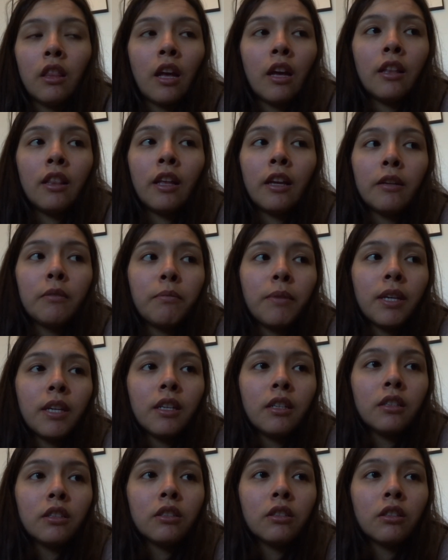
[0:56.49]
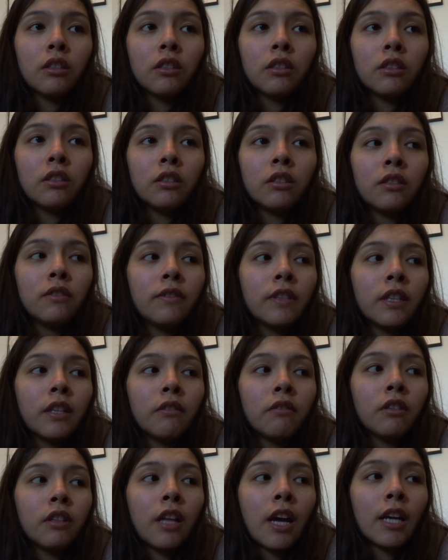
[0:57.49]
I like making skirts. It's very
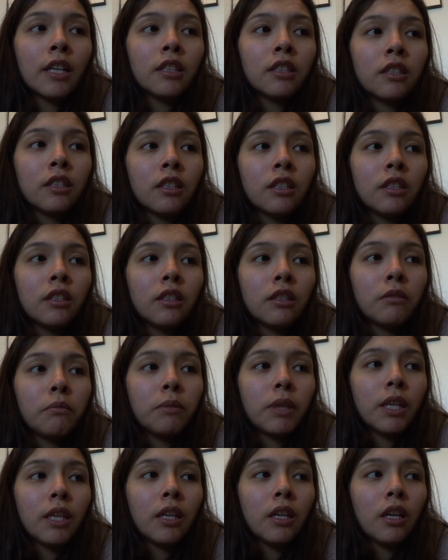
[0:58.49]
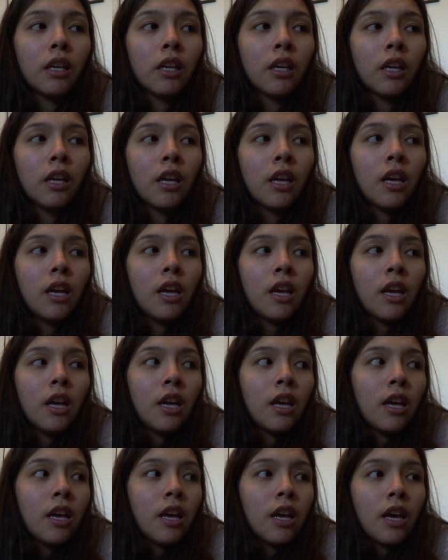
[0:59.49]
relaxing to me.
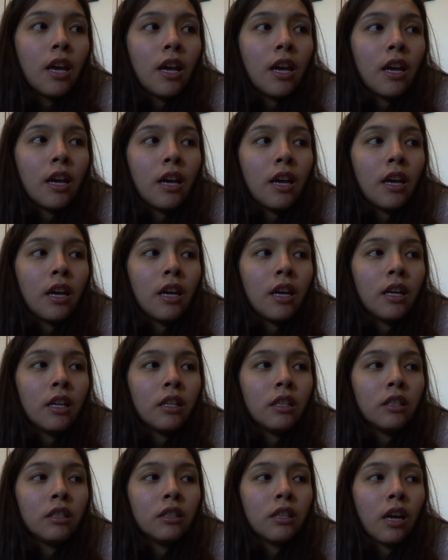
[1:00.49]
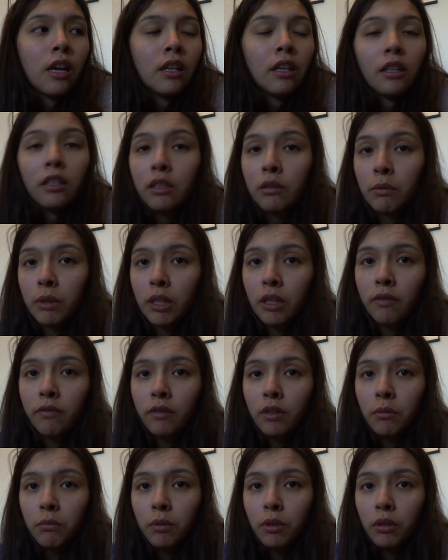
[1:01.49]
And I like to be
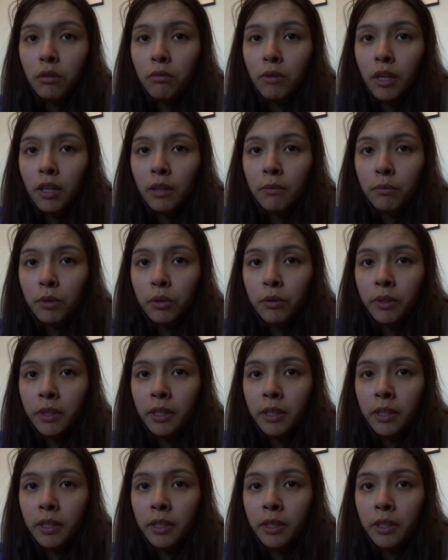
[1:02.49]
comfortable while I'm doing